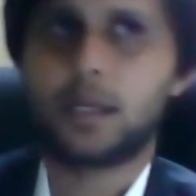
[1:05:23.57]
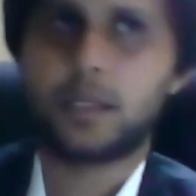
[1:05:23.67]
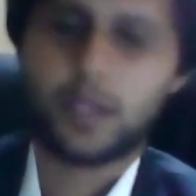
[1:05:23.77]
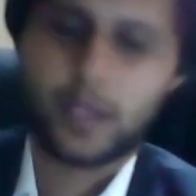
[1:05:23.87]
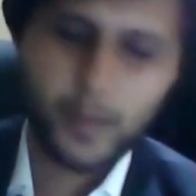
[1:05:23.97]

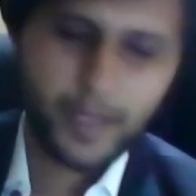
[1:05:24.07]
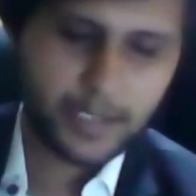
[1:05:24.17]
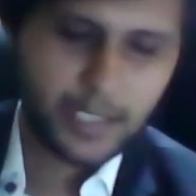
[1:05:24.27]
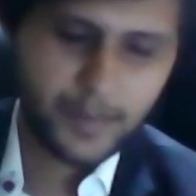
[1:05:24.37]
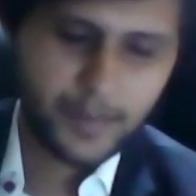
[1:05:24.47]
Your November
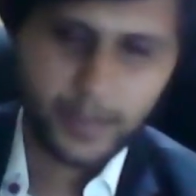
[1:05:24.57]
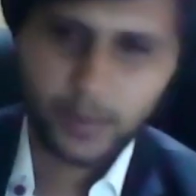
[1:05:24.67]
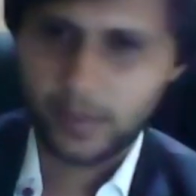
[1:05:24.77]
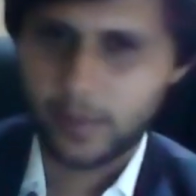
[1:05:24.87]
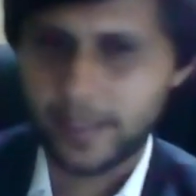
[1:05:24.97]
exams, I
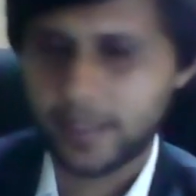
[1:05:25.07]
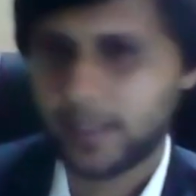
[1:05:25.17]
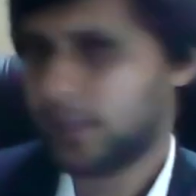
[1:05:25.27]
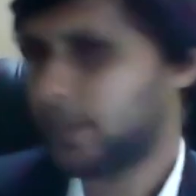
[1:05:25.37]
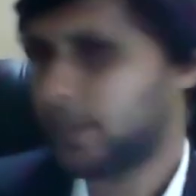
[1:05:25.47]
don't think will be
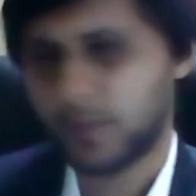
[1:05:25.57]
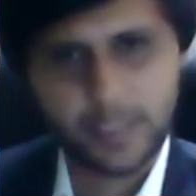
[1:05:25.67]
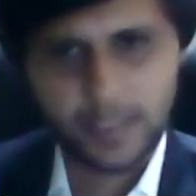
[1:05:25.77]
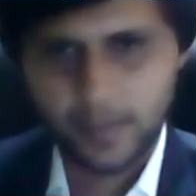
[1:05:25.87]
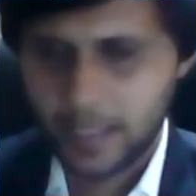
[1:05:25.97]
held before
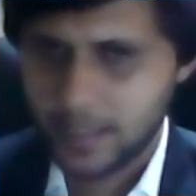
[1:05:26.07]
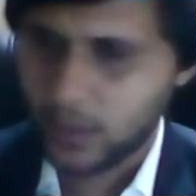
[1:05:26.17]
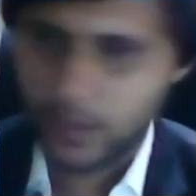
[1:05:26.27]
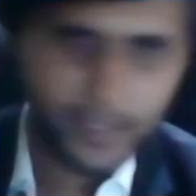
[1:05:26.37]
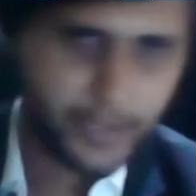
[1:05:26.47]
December, as I
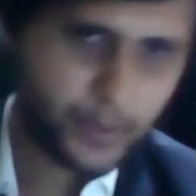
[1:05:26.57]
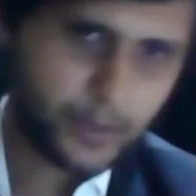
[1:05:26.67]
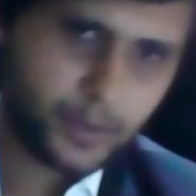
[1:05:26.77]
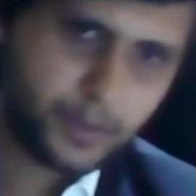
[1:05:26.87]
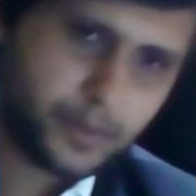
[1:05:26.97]
already
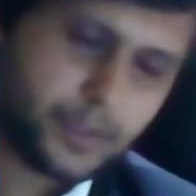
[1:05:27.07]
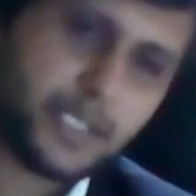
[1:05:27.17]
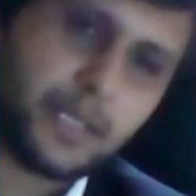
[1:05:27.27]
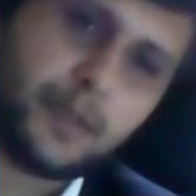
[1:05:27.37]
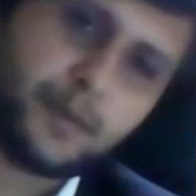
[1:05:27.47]
told you.
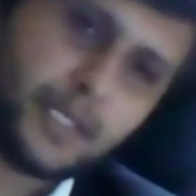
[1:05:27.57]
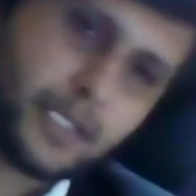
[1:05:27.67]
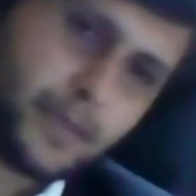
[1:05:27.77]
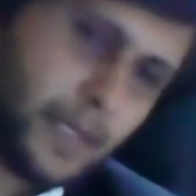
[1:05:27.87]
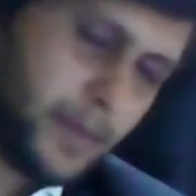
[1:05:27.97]
December
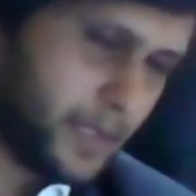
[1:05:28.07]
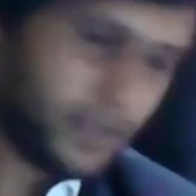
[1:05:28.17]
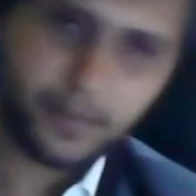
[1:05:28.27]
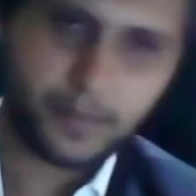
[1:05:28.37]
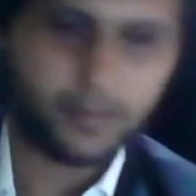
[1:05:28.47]
1st,
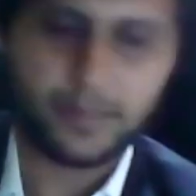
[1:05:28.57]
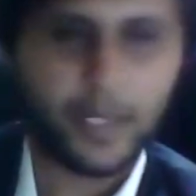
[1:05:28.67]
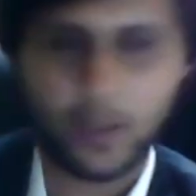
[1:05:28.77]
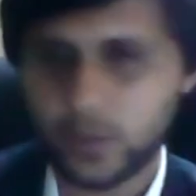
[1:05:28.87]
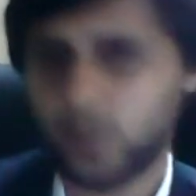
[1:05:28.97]
maybe.
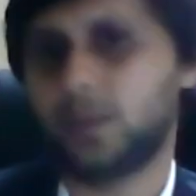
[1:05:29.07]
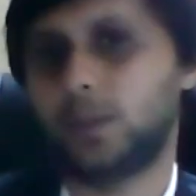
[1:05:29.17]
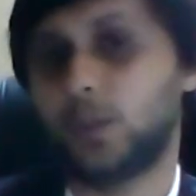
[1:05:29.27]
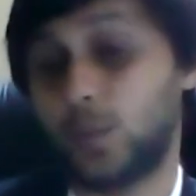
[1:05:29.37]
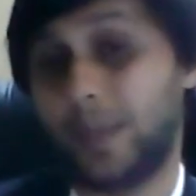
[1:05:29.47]
That also
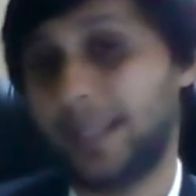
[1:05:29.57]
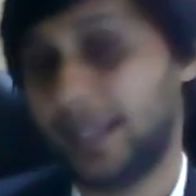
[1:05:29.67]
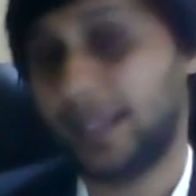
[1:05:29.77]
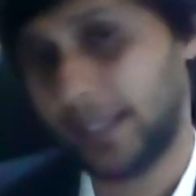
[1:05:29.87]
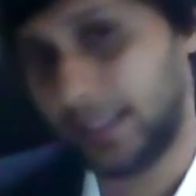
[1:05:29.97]
looks very
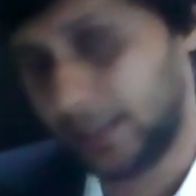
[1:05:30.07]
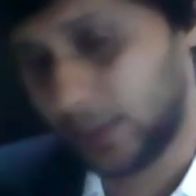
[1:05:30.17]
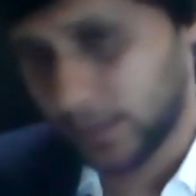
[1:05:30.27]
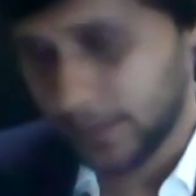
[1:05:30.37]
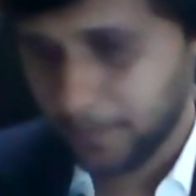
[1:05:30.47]
unlikely
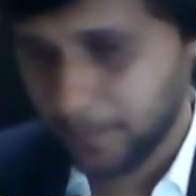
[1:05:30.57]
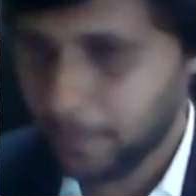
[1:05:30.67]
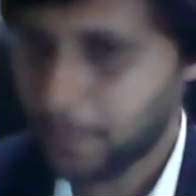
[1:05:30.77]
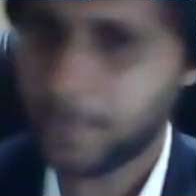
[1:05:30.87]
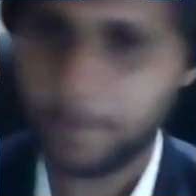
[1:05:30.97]
to me.
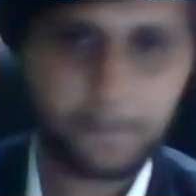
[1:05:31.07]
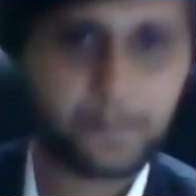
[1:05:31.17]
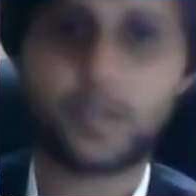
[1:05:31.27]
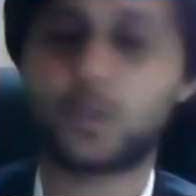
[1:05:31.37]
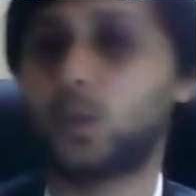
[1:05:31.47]

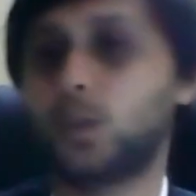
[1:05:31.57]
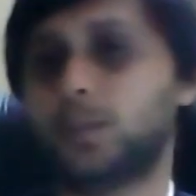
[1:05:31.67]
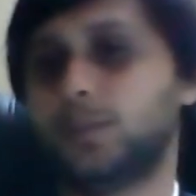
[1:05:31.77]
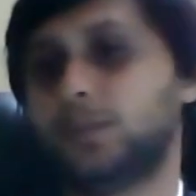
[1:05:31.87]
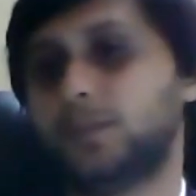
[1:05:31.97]

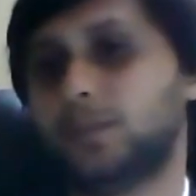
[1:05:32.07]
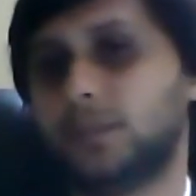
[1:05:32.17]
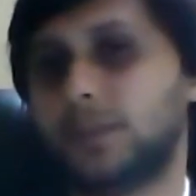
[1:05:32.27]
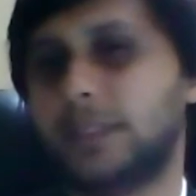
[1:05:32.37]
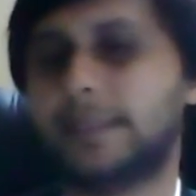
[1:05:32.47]
So
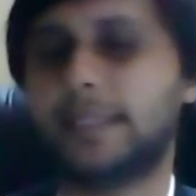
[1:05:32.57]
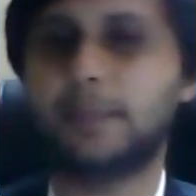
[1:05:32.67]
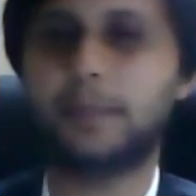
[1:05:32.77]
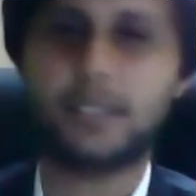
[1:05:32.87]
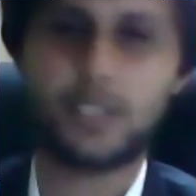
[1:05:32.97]
there's
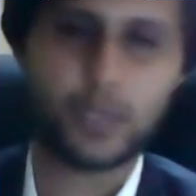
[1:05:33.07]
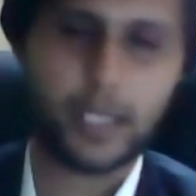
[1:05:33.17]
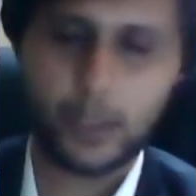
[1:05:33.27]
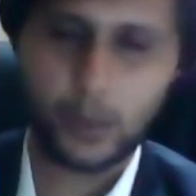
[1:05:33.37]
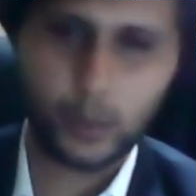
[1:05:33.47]
nothing much you
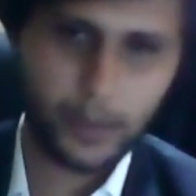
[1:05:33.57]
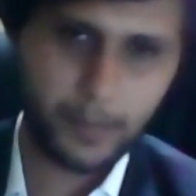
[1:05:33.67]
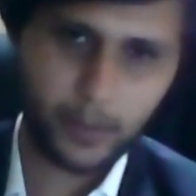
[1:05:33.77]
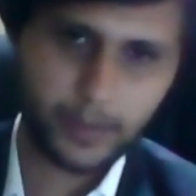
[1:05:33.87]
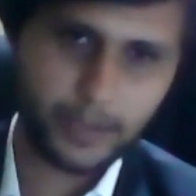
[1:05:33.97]
can do
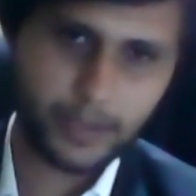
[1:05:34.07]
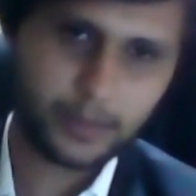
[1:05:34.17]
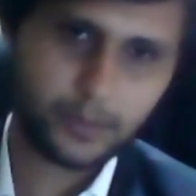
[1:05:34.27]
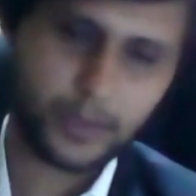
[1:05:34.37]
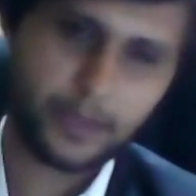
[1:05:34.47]
about it.
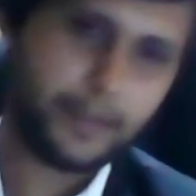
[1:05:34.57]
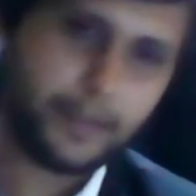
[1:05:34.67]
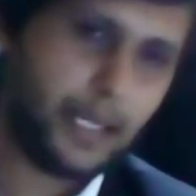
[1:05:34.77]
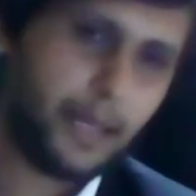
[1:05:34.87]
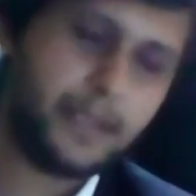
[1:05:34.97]

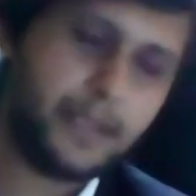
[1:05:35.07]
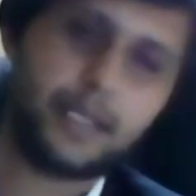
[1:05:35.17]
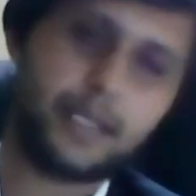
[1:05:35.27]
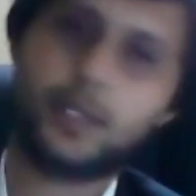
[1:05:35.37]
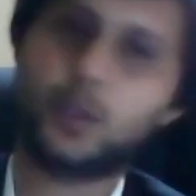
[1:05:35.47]
Whatever time is
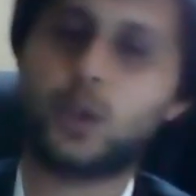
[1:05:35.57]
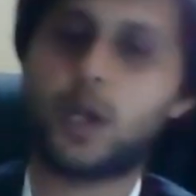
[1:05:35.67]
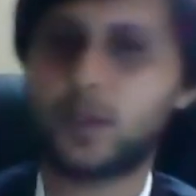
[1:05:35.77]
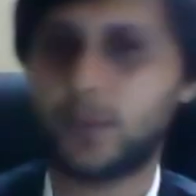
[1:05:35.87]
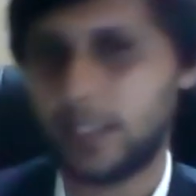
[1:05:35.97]
there, do
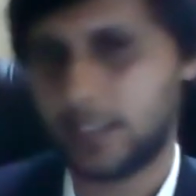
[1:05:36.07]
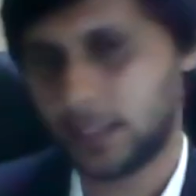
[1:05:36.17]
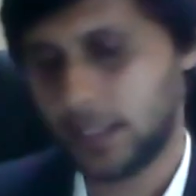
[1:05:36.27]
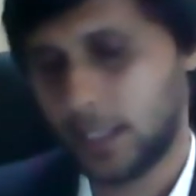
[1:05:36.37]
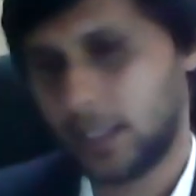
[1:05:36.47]
not waste.